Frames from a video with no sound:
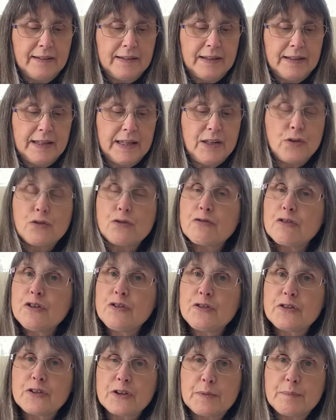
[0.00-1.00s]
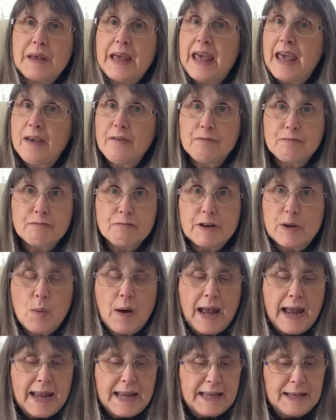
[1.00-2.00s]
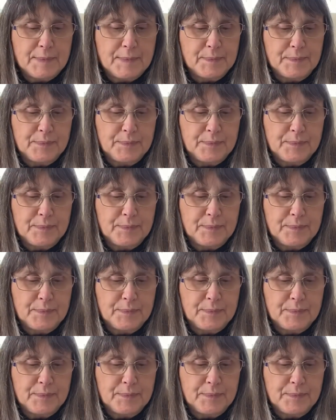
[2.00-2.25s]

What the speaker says: He threw them every way.